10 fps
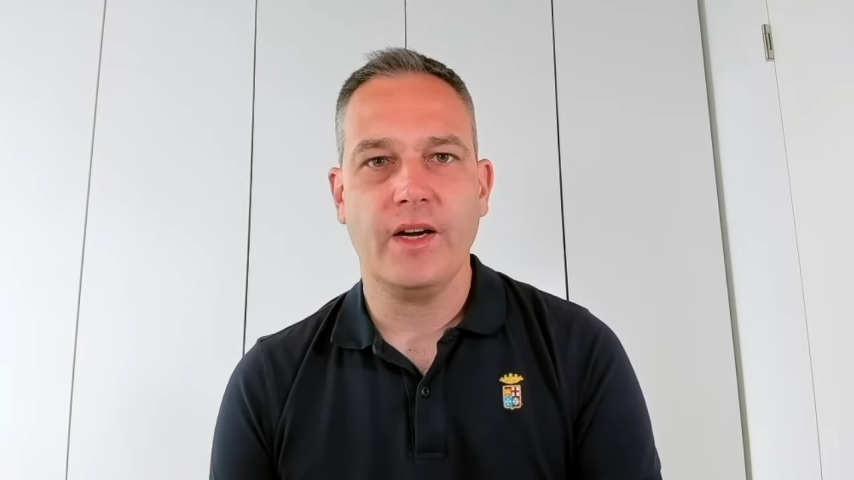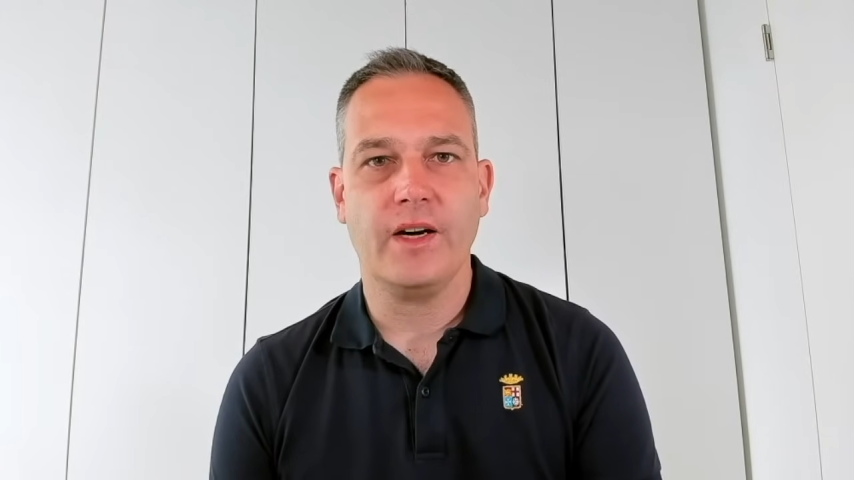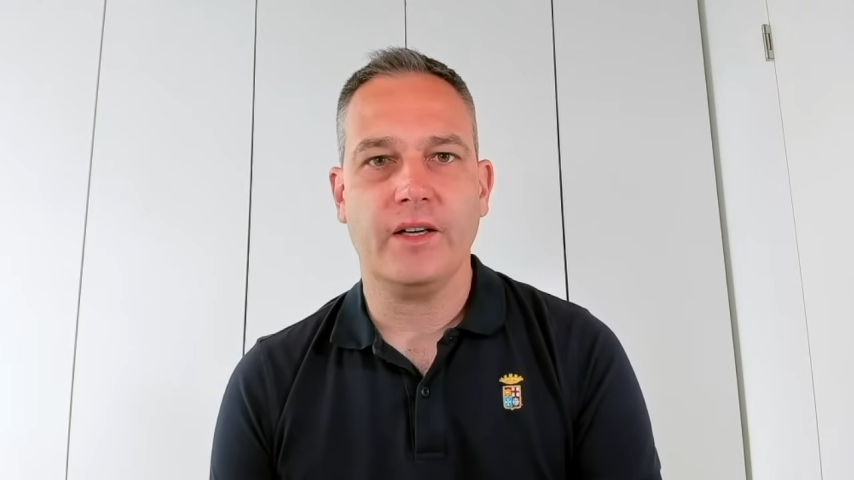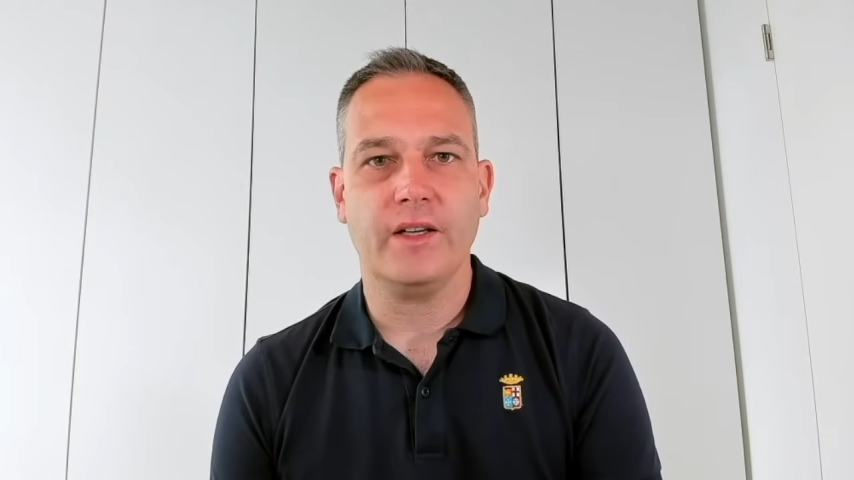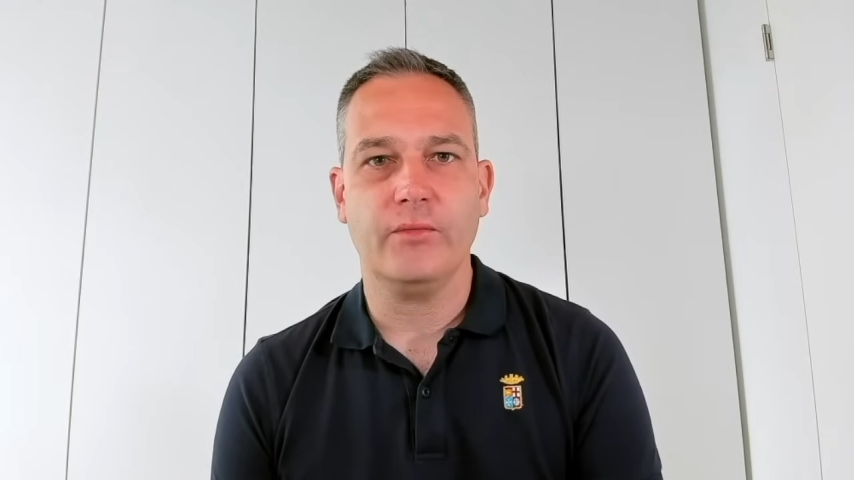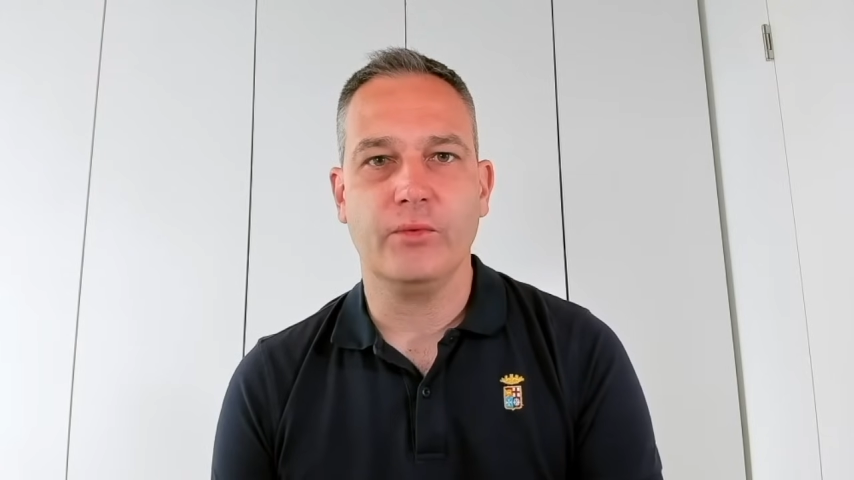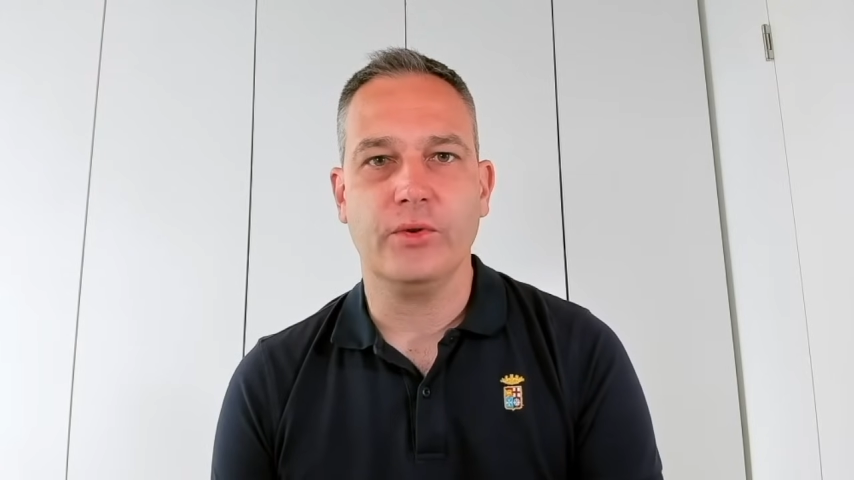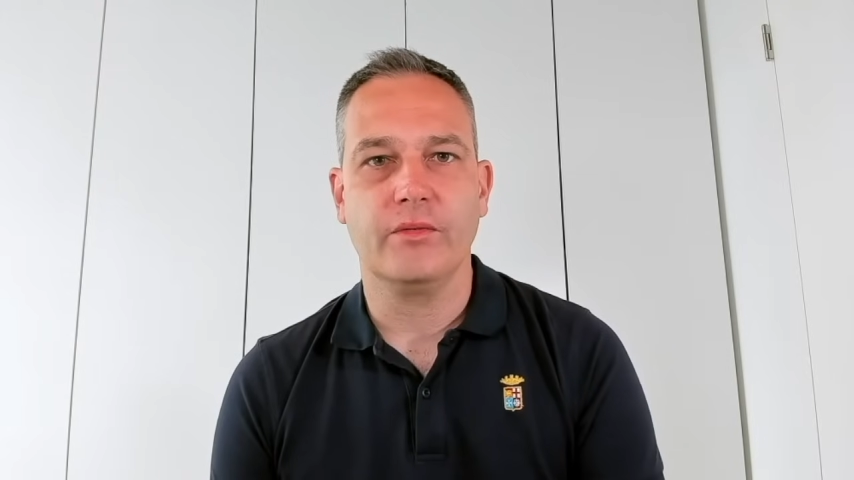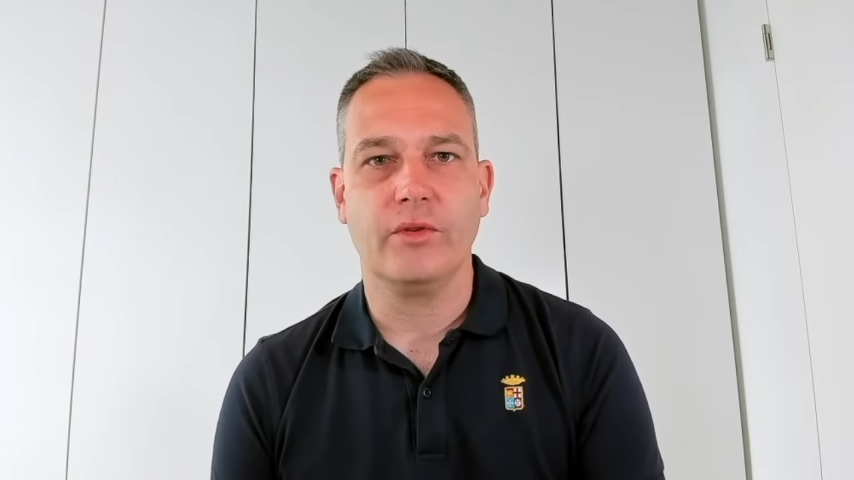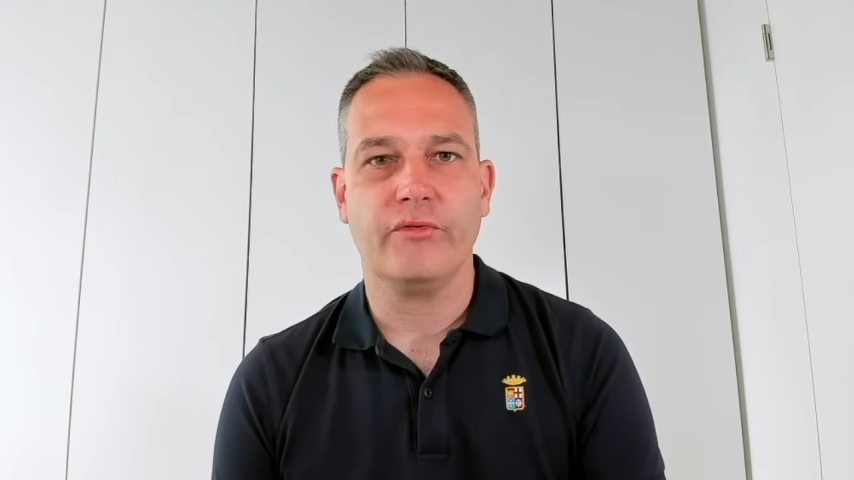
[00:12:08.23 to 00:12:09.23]
would
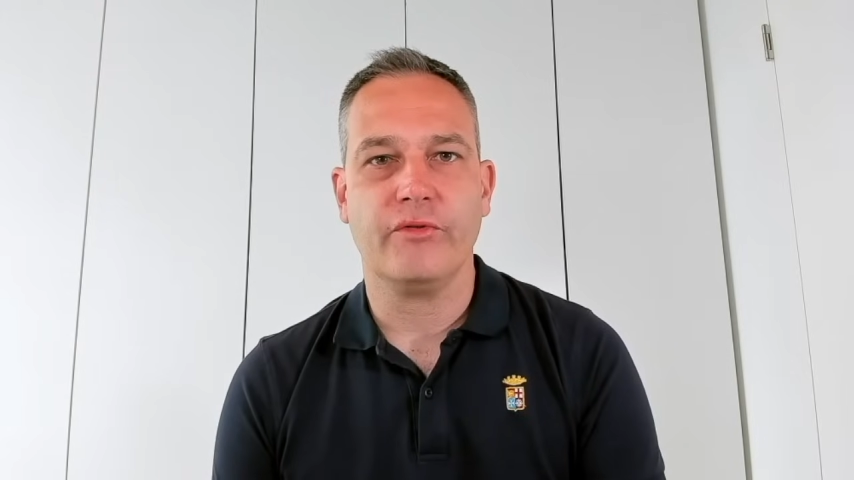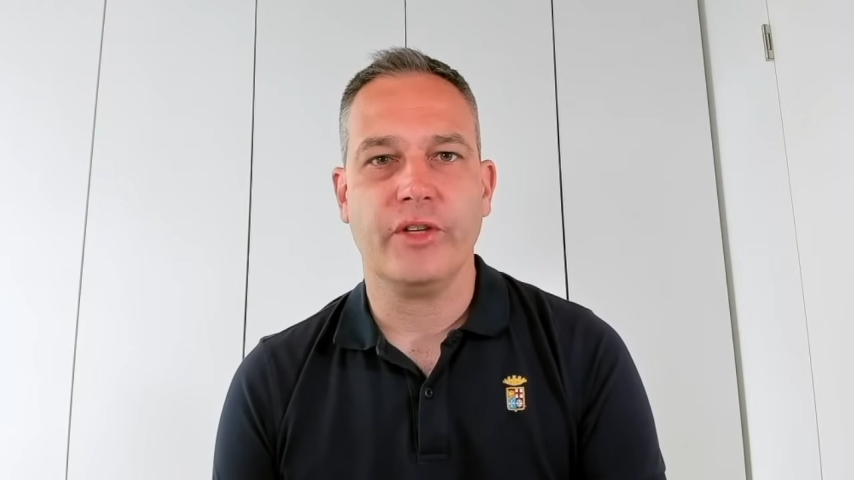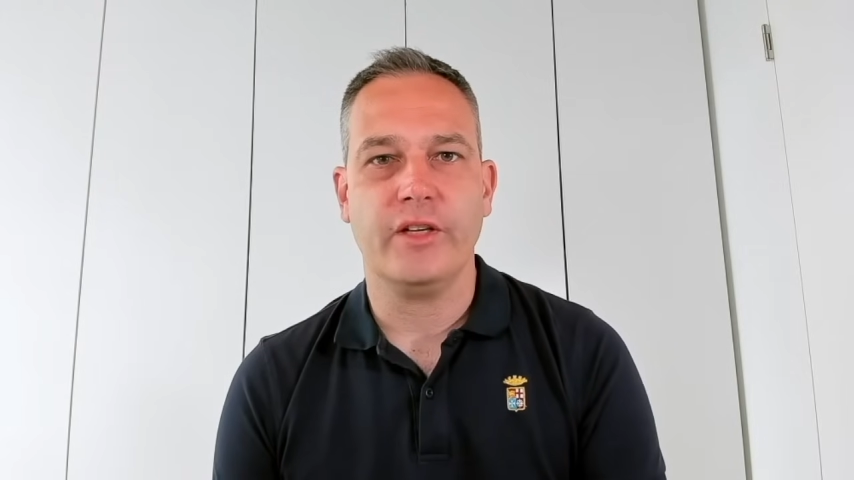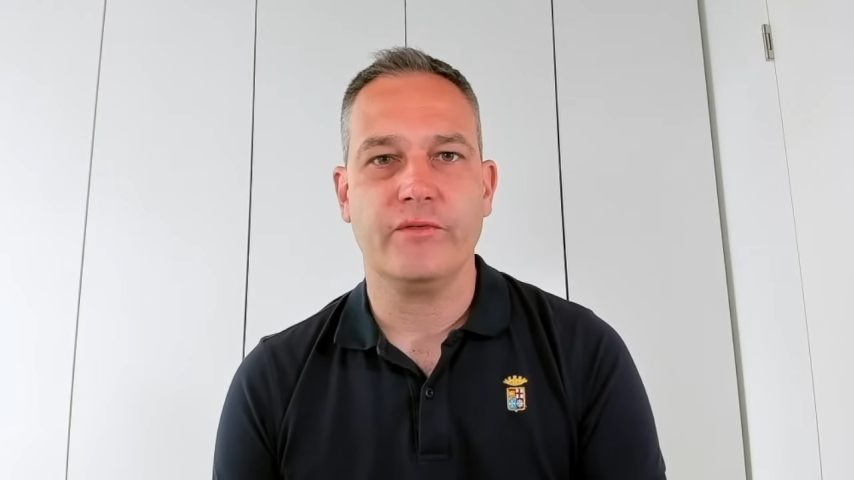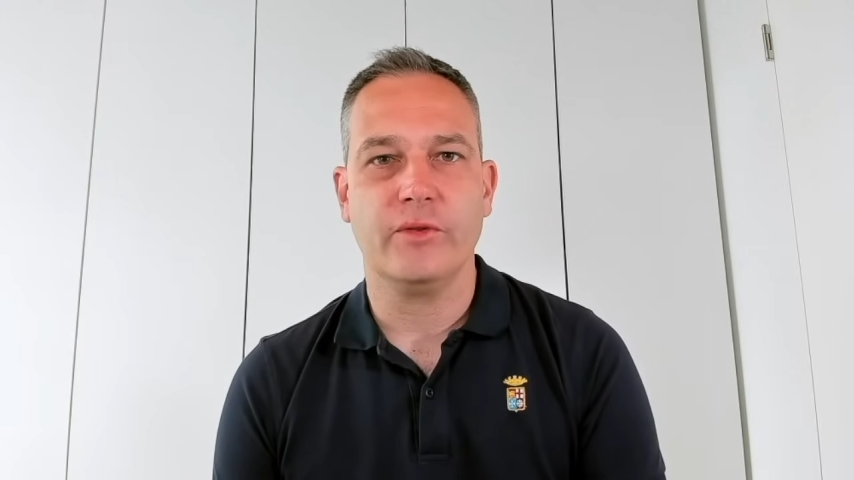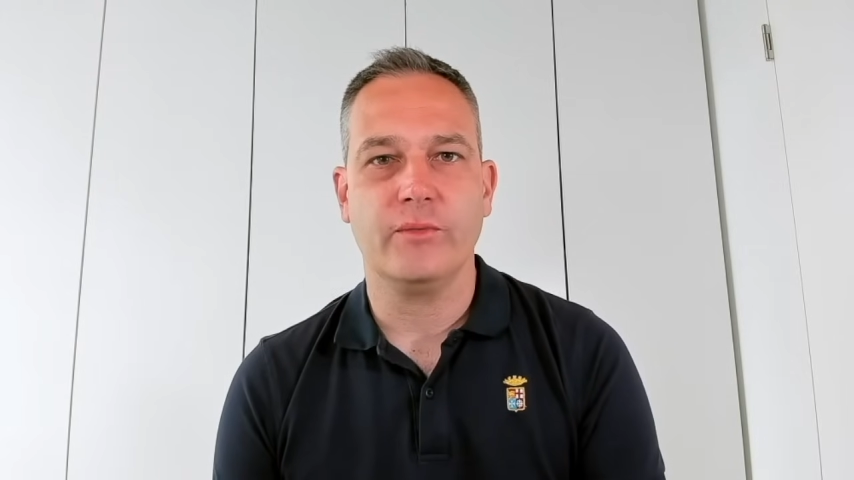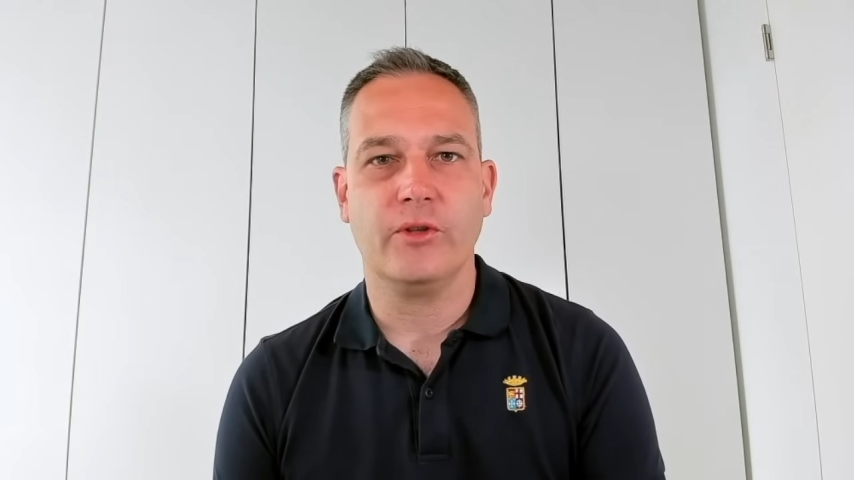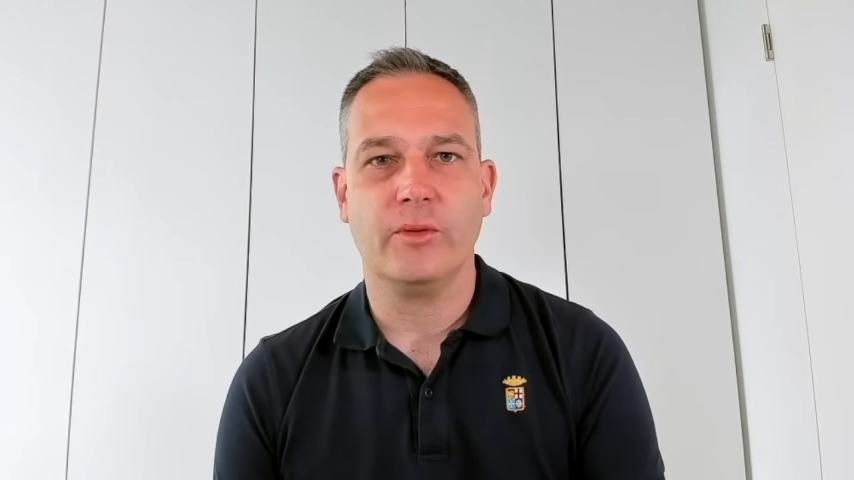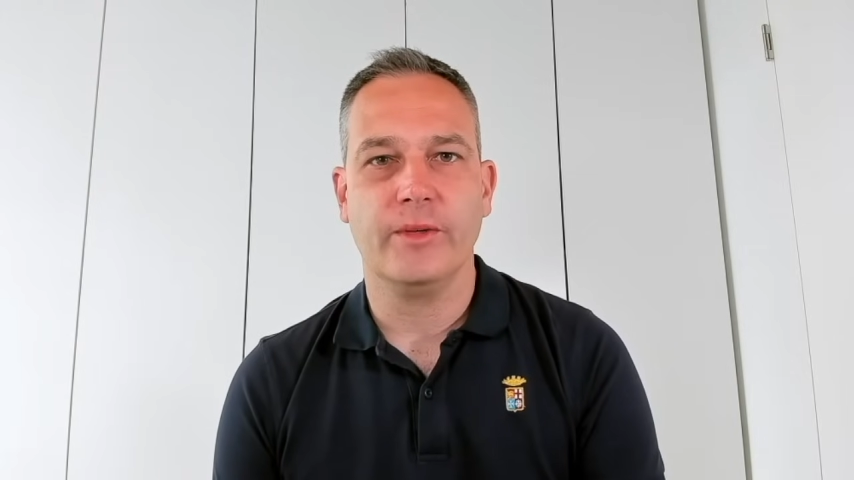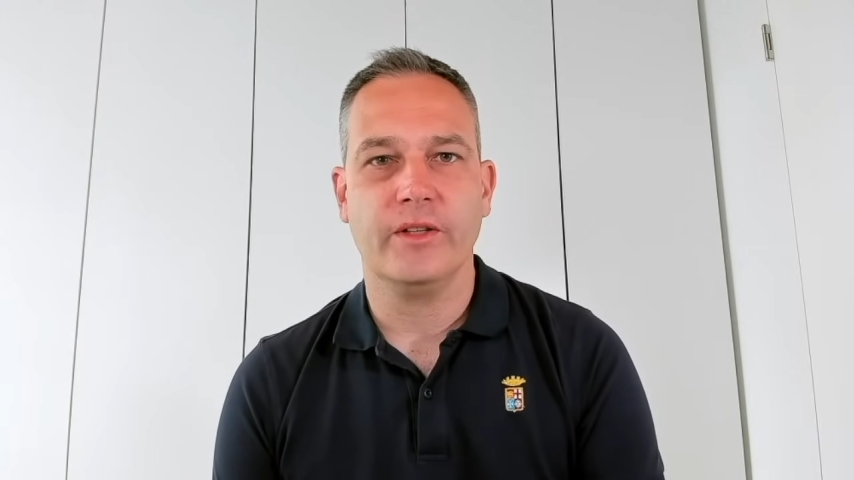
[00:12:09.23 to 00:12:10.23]
refrain from
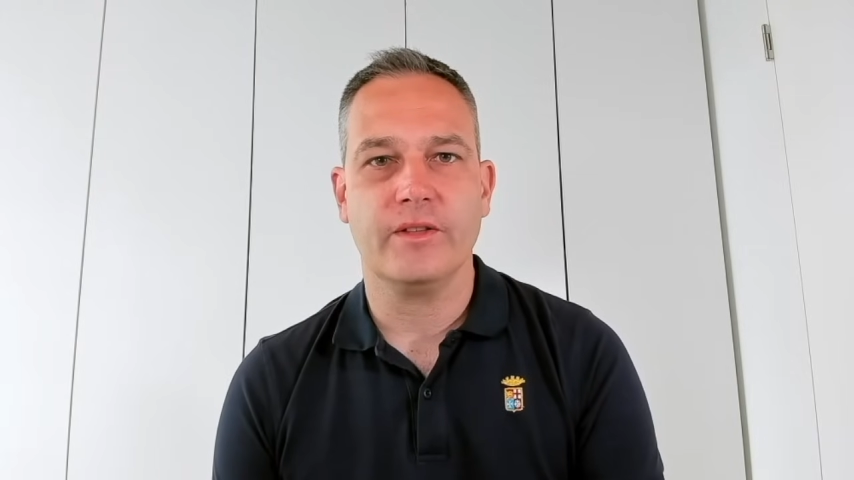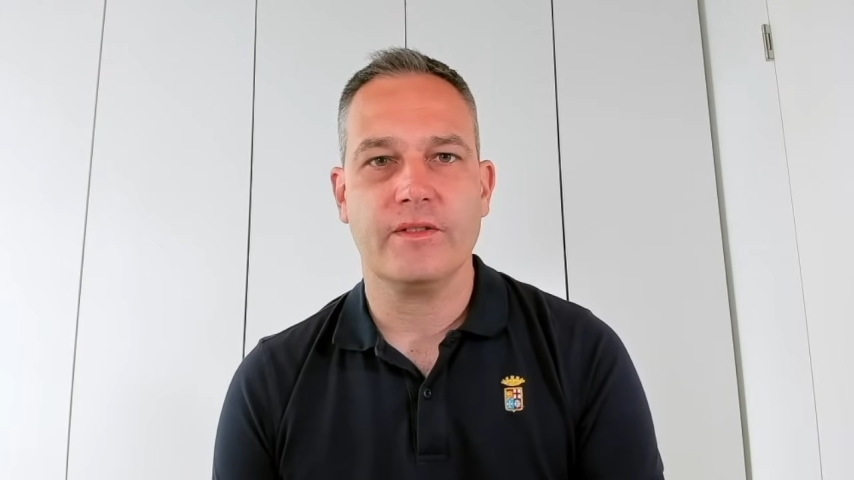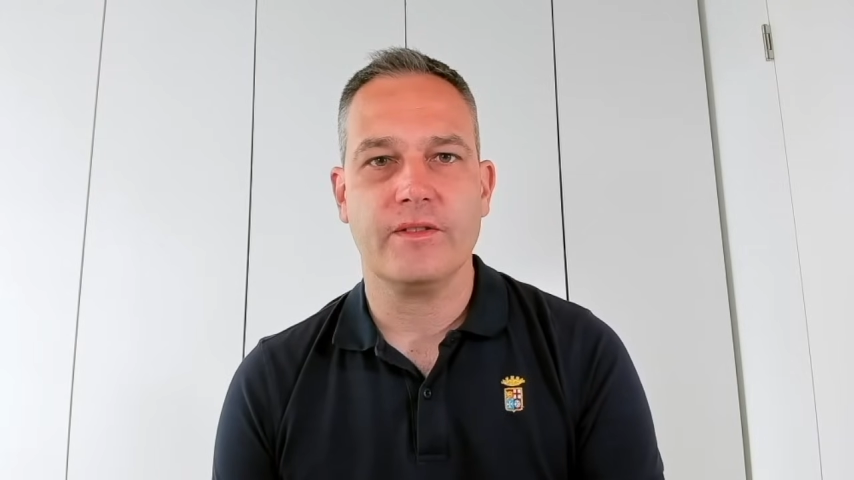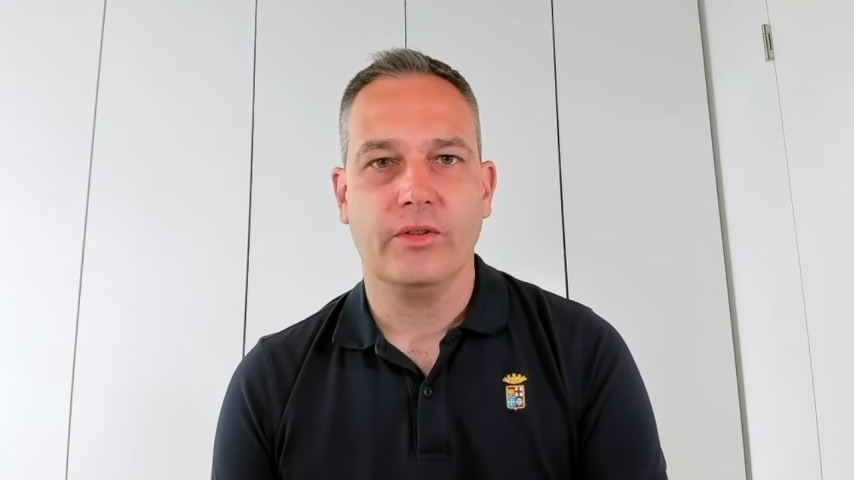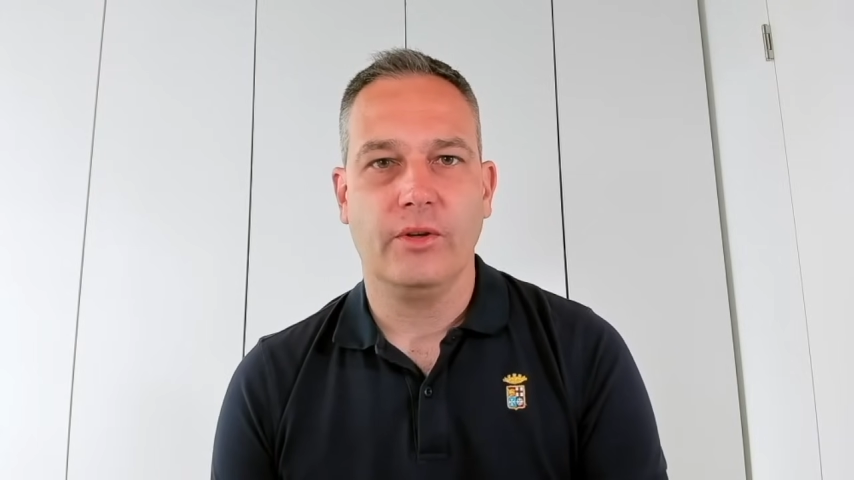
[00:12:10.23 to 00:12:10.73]
comments